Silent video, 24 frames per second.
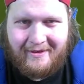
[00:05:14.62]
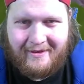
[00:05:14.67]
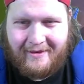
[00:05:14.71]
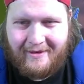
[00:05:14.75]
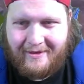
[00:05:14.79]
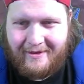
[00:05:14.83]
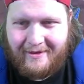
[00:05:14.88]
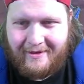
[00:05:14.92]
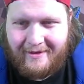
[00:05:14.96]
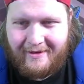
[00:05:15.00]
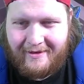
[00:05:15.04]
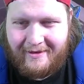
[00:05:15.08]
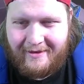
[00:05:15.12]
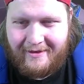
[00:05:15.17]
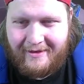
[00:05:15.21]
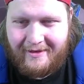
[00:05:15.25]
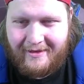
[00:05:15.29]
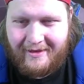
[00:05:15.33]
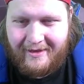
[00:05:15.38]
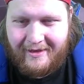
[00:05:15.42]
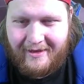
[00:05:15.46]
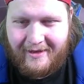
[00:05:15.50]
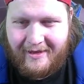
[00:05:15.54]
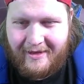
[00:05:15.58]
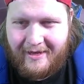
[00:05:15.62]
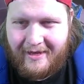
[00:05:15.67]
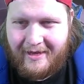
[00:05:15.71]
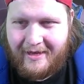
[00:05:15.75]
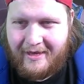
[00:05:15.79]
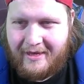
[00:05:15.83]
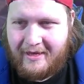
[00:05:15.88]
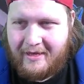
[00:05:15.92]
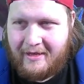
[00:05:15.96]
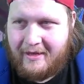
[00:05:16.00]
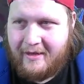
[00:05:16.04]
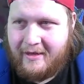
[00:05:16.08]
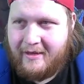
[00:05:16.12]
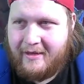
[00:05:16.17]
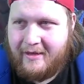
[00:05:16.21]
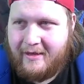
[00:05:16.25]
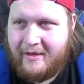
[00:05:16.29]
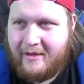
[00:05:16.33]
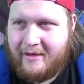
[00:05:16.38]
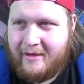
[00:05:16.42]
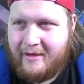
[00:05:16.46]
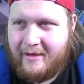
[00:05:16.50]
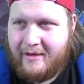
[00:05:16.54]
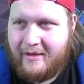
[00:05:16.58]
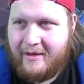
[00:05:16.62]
[no speech]